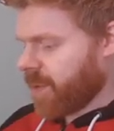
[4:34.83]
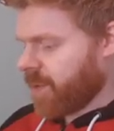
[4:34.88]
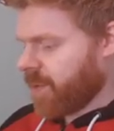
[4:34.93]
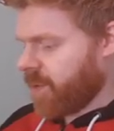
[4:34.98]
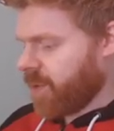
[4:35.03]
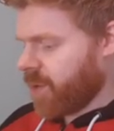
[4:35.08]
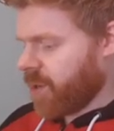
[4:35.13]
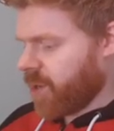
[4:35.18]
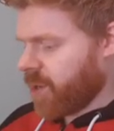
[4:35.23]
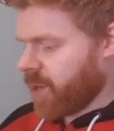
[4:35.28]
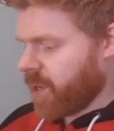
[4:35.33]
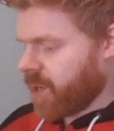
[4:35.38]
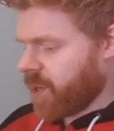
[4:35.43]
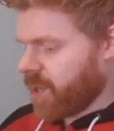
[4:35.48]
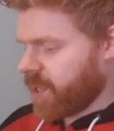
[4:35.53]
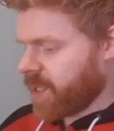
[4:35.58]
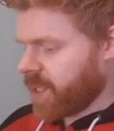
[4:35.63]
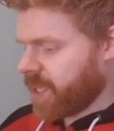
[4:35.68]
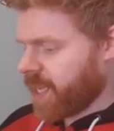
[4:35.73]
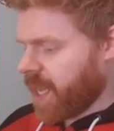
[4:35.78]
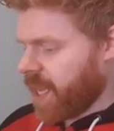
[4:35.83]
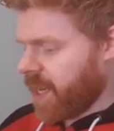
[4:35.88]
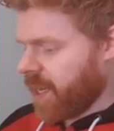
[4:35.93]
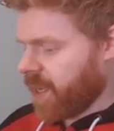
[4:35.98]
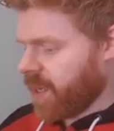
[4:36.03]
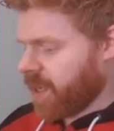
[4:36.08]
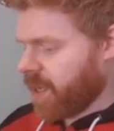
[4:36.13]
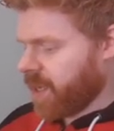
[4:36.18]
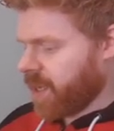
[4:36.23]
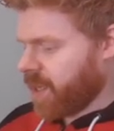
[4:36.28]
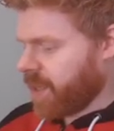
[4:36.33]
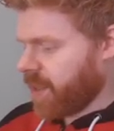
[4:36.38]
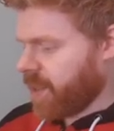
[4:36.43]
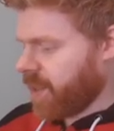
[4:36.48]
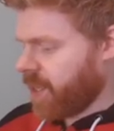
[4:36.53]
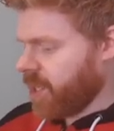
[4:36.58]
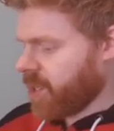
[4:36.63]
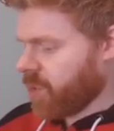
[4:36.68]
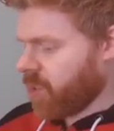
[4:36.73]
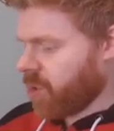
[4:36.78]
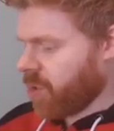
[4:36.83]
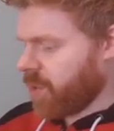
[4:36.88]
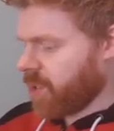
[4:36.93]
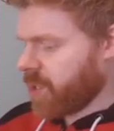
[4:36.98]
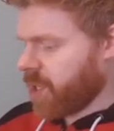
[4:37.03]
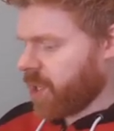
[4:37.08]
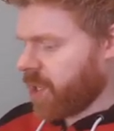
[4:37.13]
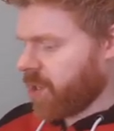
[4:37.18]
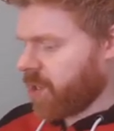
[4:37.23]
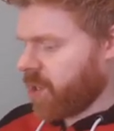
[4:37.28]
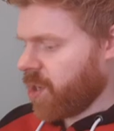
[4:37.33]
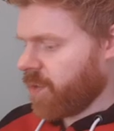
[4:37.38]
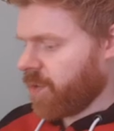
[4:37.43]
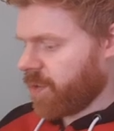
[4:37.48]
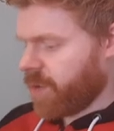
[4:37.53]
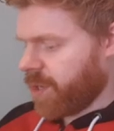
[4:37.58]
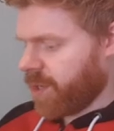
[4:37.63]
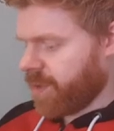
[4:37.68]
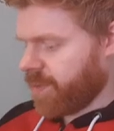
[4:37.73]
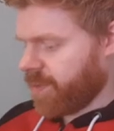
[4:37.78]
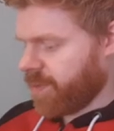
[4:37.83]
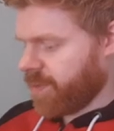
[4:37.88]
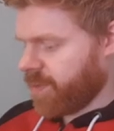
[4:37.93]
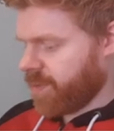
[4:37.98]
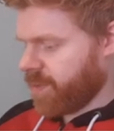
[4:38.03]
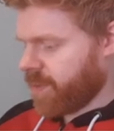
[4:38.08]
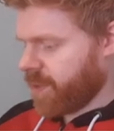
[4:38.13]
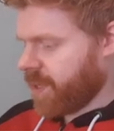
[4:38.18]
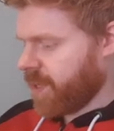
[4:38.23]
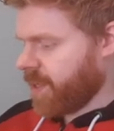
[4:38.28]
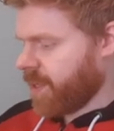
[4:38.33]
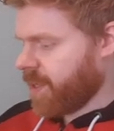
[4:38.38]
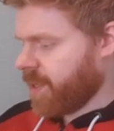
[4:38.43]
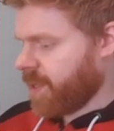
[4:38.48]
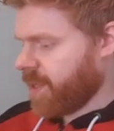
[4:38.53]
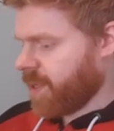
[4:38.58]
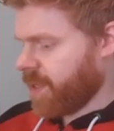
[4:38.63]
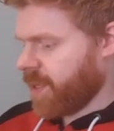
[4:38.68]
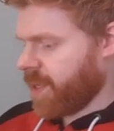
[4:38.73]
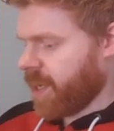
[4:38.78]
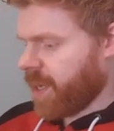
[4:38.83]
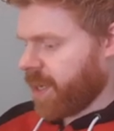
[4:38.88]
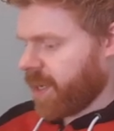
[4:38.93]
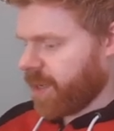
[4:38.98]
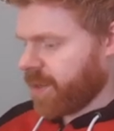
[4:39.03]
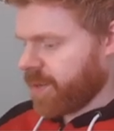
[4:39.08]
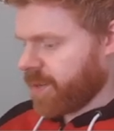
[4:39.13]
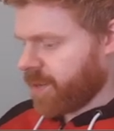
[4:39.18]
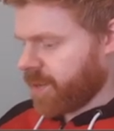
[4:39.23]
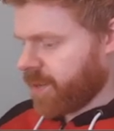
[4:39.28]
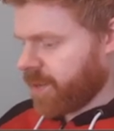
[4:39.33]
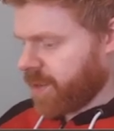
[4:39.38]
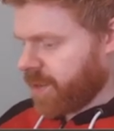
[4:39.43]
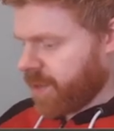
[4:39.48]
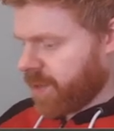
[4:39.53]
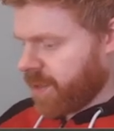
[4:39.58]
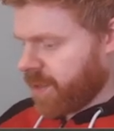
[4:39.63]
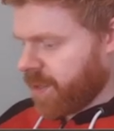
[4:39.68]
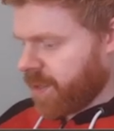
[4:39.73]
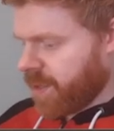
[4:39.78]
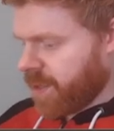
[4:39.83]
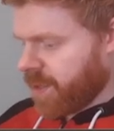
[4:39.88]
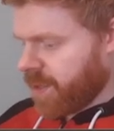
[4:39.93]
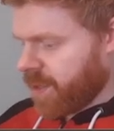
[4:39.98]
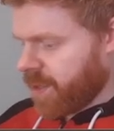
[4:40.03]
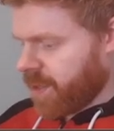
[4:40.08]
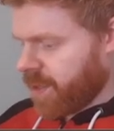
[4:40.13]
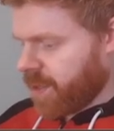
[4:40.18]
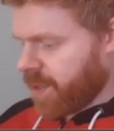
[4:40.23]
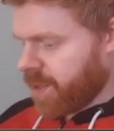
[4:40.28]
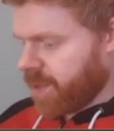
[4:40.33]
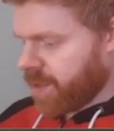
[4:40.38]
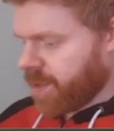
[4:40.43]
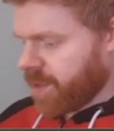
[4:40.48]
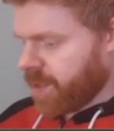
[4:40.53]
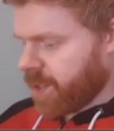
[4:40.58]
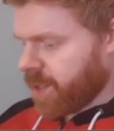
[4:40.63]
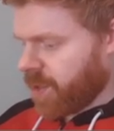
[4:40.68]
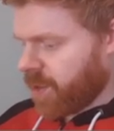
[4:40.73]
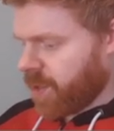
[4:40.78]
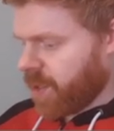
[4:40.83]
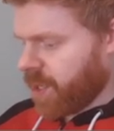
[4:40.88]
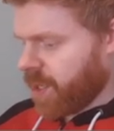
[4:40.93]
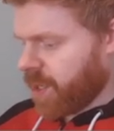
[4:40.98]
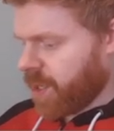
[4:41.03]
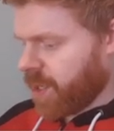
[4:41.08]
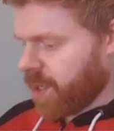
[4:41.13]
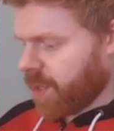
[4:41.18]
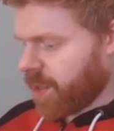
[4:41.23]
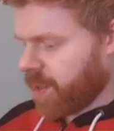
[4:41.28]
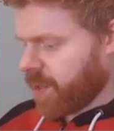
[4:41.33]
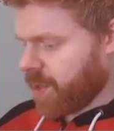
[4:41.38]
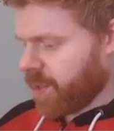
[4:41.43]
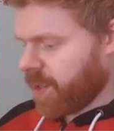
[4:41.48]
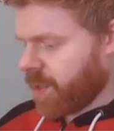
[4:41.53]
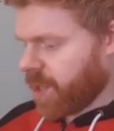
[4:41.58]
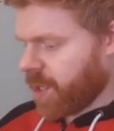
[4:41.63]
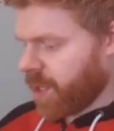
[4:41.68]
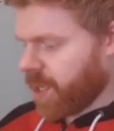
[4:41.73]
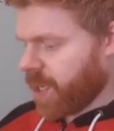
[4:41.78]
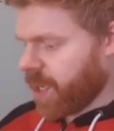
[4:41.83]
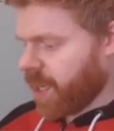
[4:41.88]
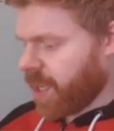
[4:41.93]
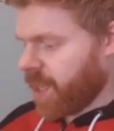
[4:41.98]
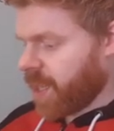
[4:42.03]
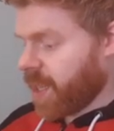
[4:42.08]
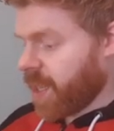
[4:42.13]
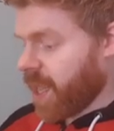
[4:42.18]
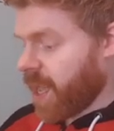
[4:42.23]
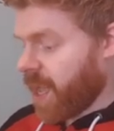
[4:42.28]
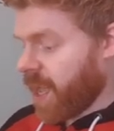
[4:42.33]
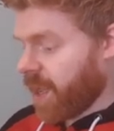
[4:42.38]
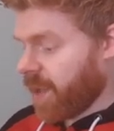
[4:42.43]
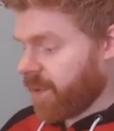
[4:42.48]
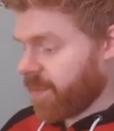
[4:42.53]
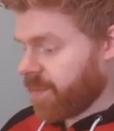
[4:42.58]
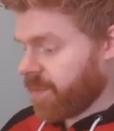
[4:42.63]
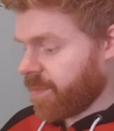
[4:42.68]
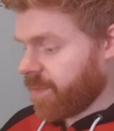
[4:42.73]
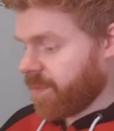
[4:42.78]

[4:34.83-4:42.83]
We've got Teller. And then these are all going to be turned over, right? Yeah. So I'm going to cut it there.